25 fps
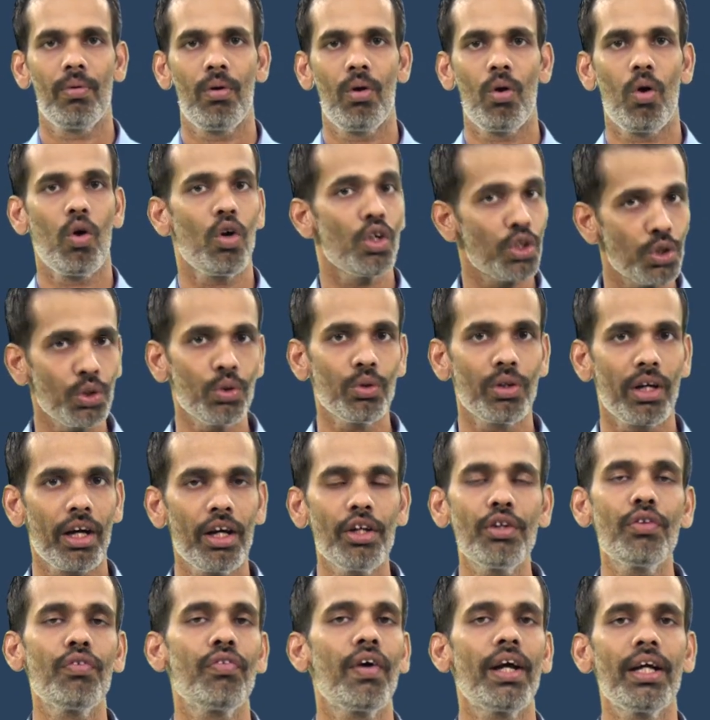Also try
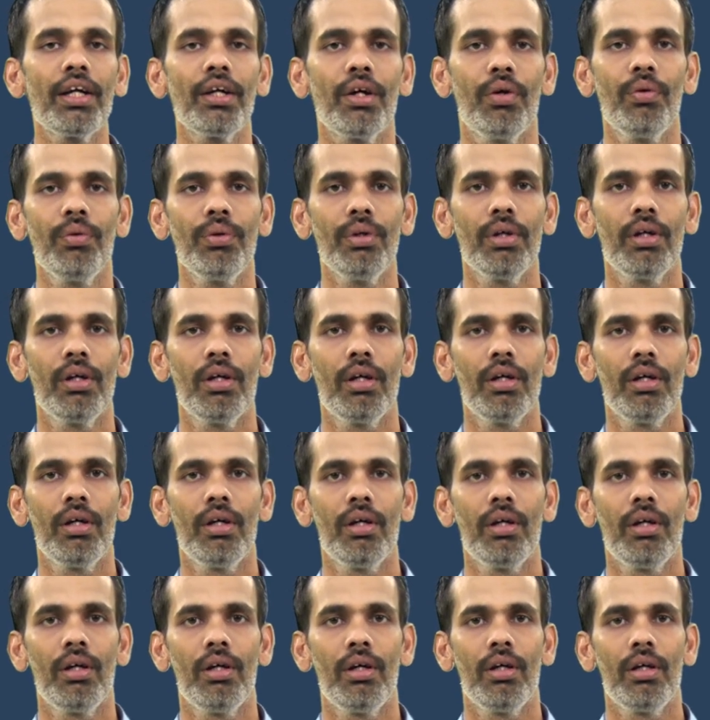to find out
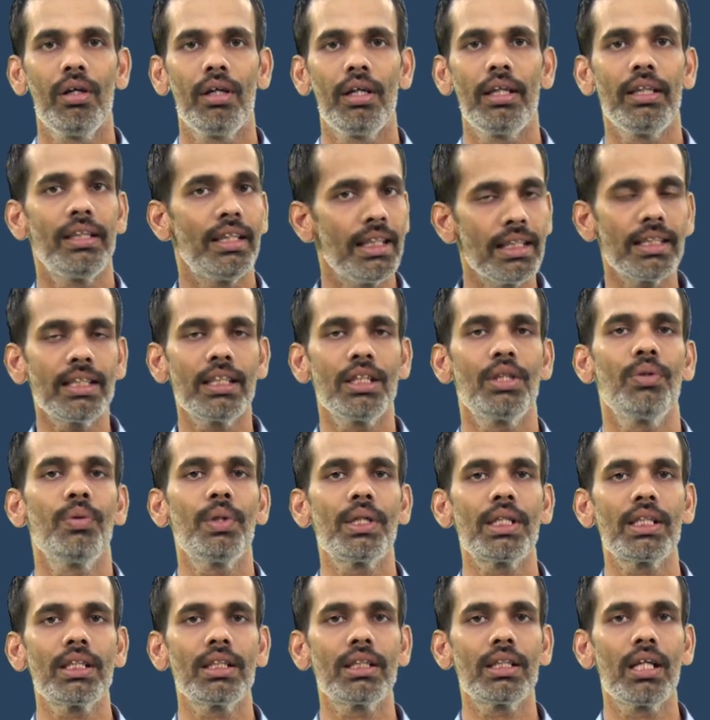in these
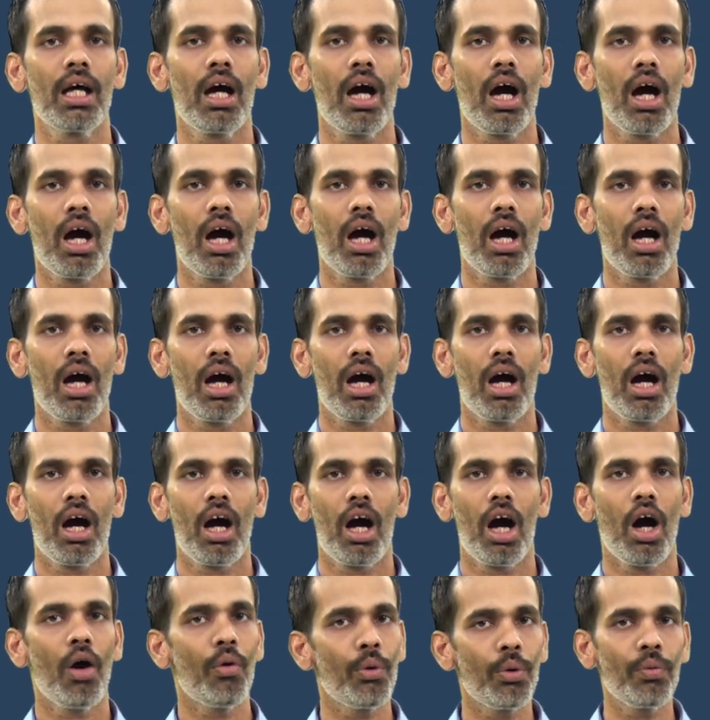situations,
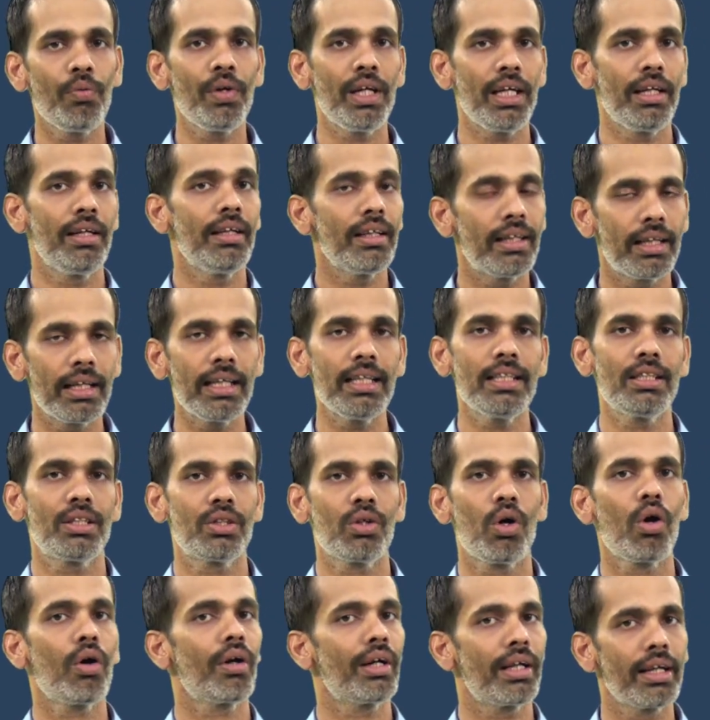how do we increase
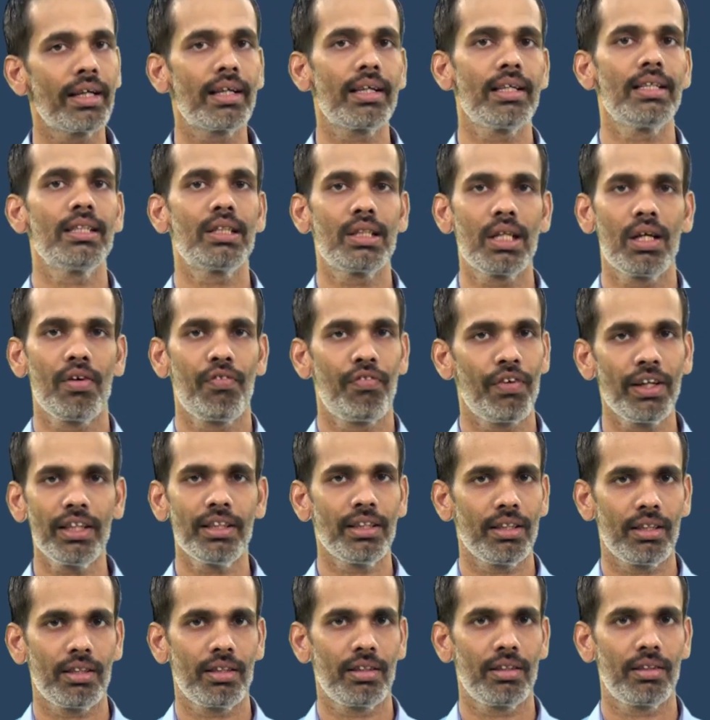or decrease friction?